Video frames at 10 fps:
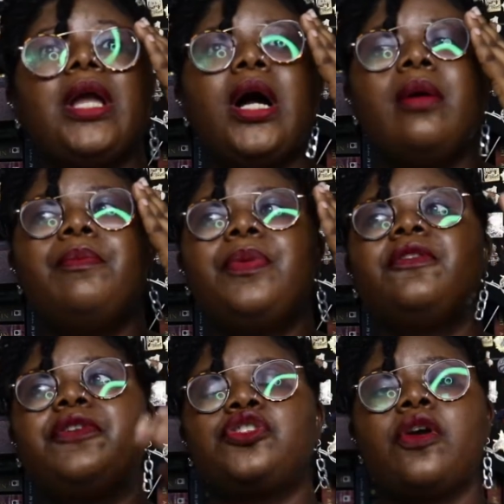um,
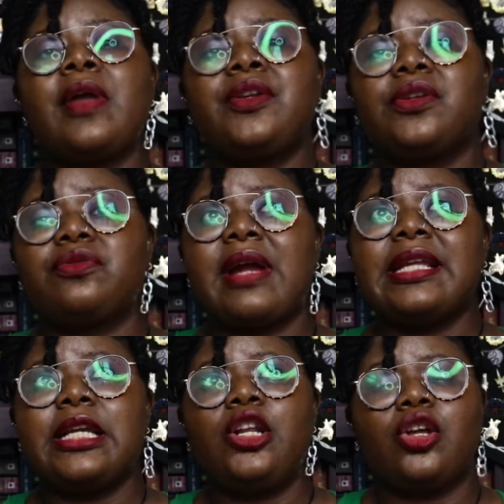but victoria does
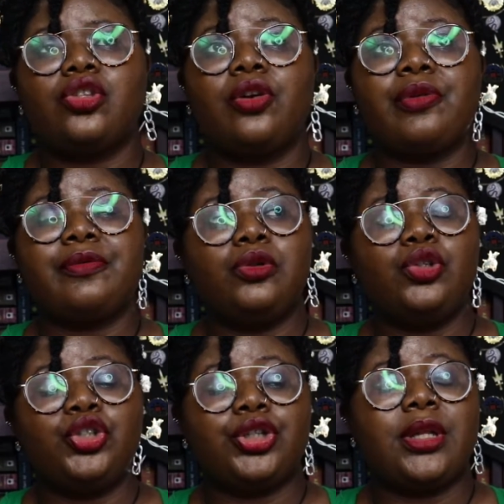write a lot of
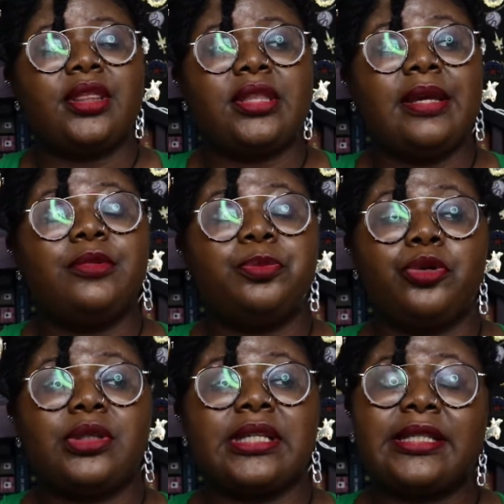revolution themed
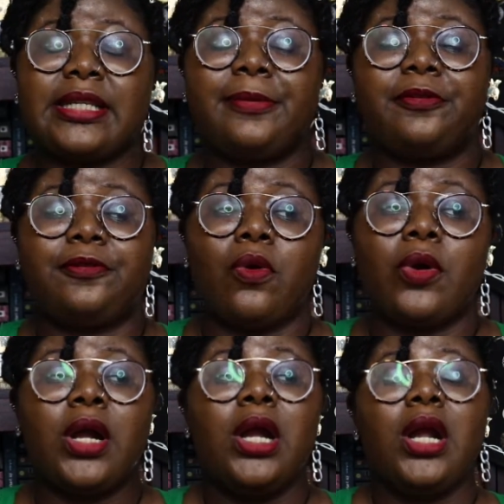books except
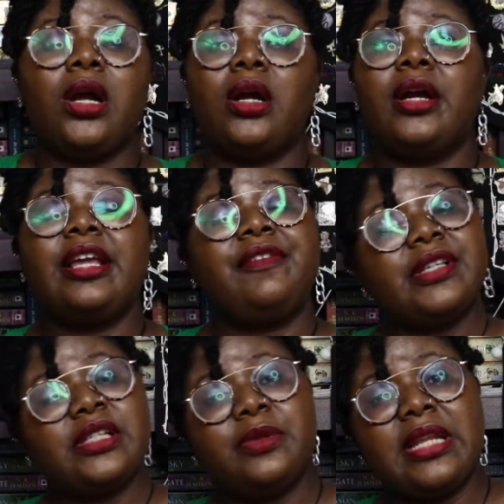for her
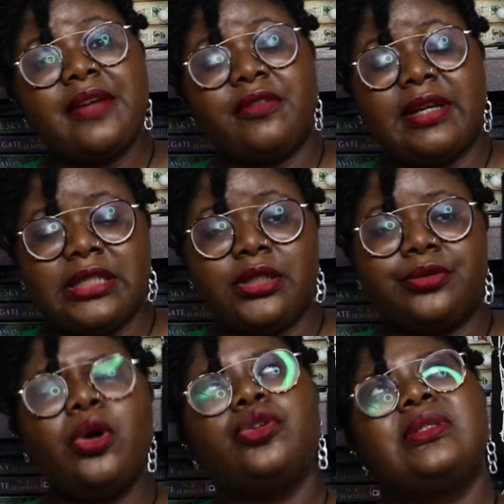invisible life of Addie
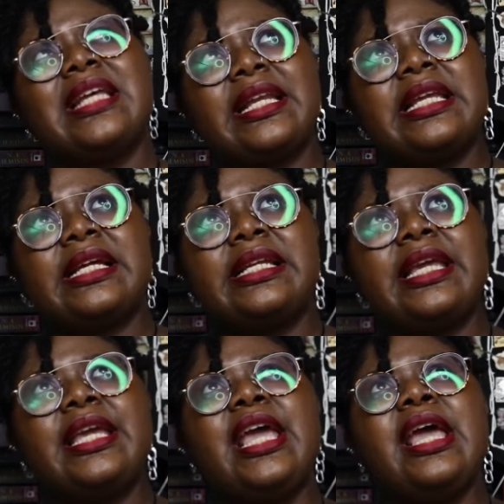LaRue although
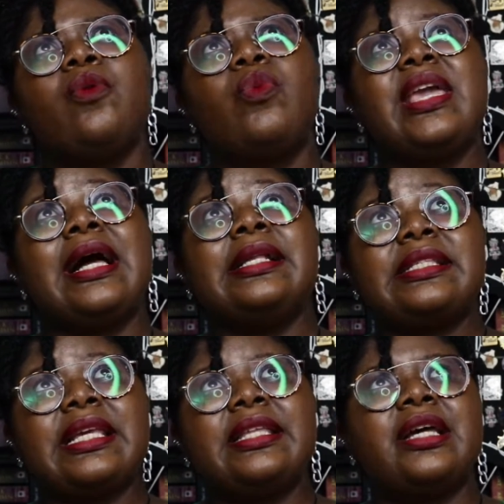technically we can
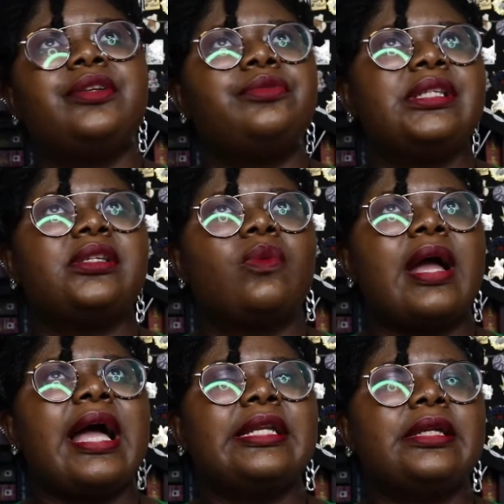say that the reason why
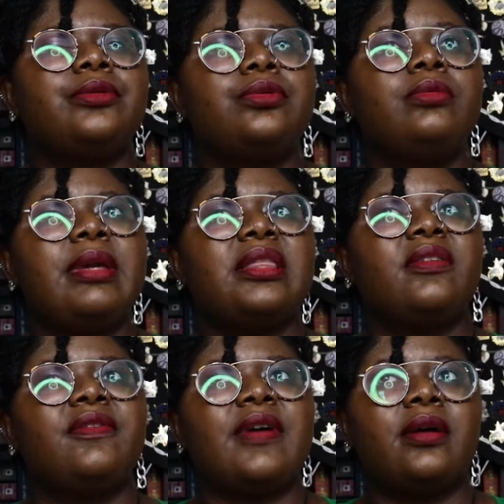Addie LaRue made
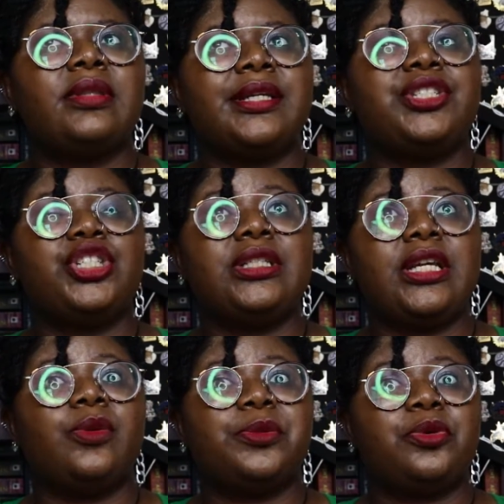the vow that she
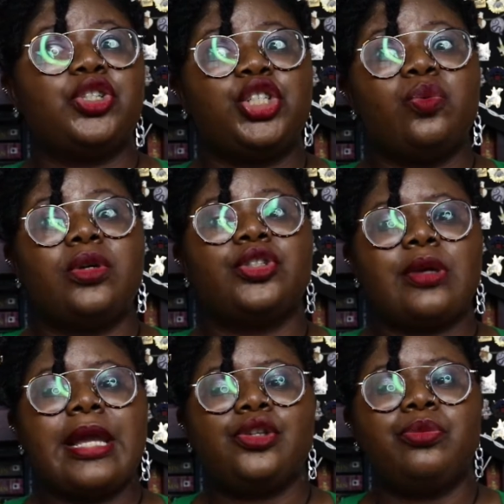did was because she was
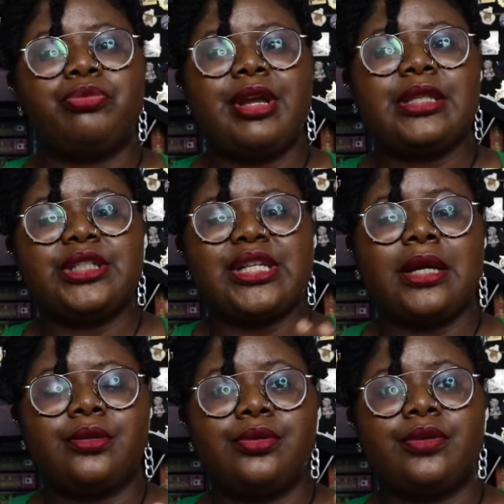trying to break the
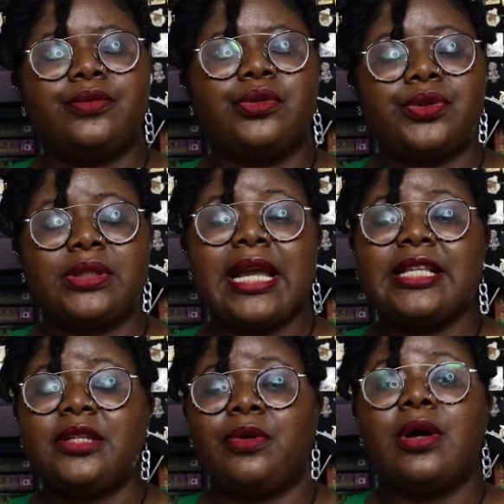shackles of known
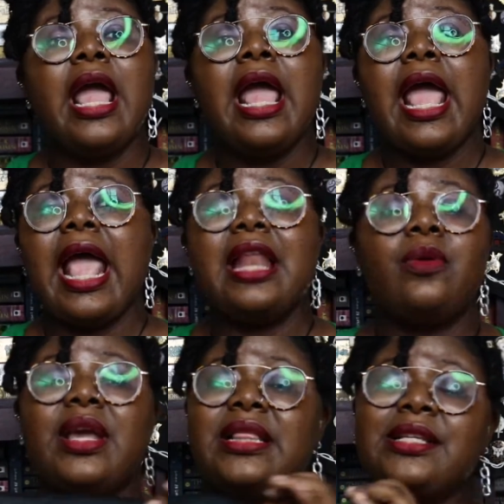society but
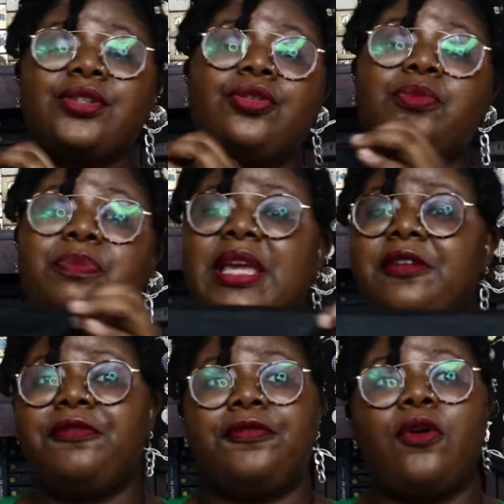anyway this could be
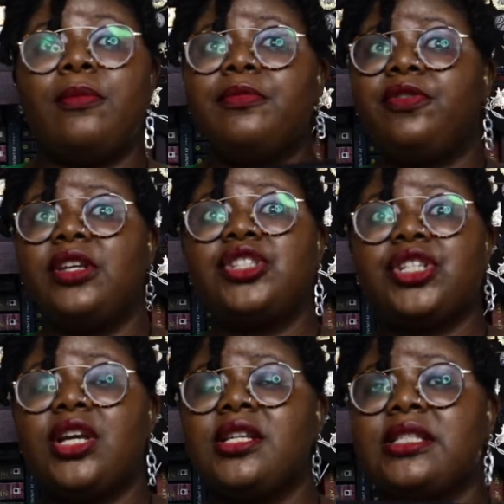from
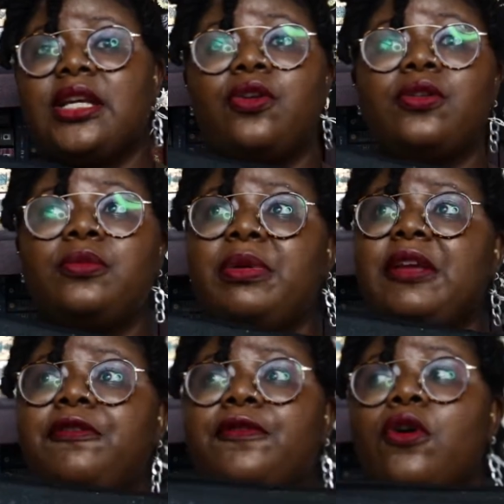vicious this could
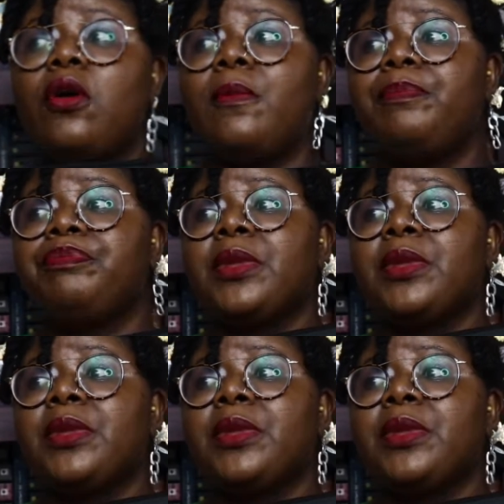be from